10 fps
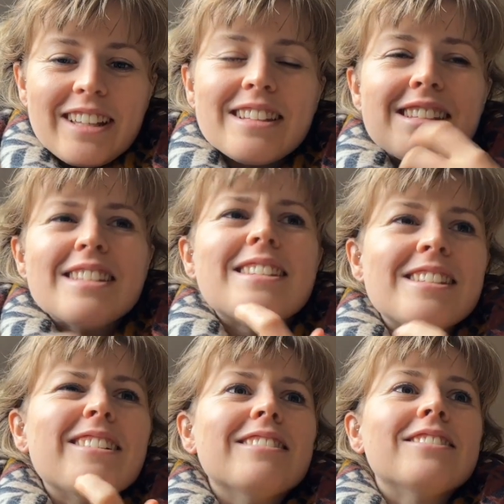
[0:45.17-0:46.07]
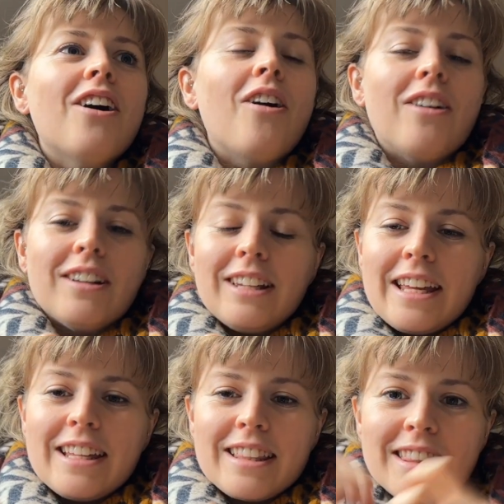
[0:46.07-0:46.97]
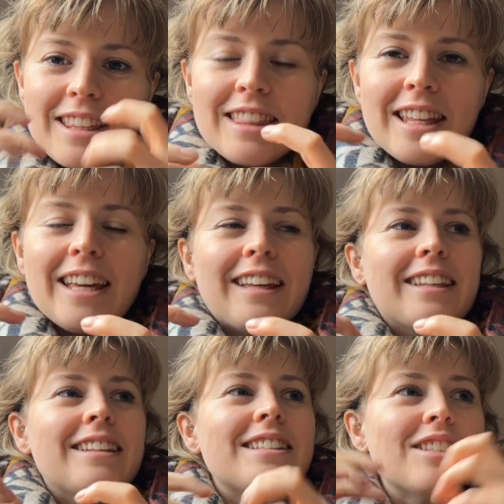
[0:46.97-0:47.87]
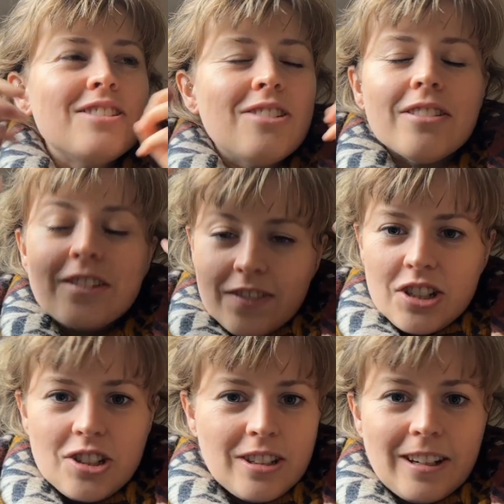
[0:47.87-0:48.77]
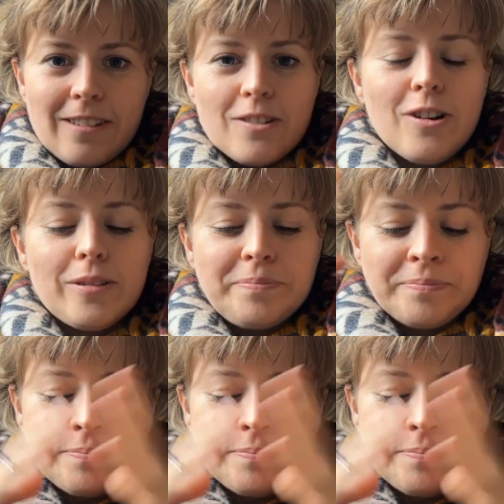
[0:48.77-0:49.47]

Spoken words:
This is still not like the thing. It's not the vision that I've got.